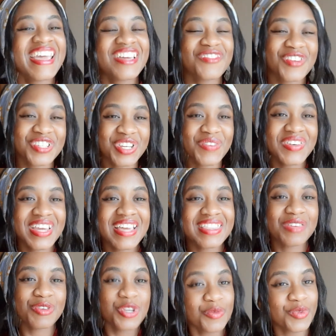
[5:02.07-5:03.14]
For Gemini, the
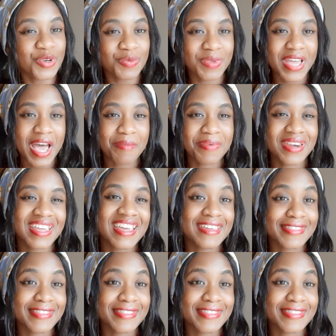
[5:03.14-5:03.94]
new moon will be happening in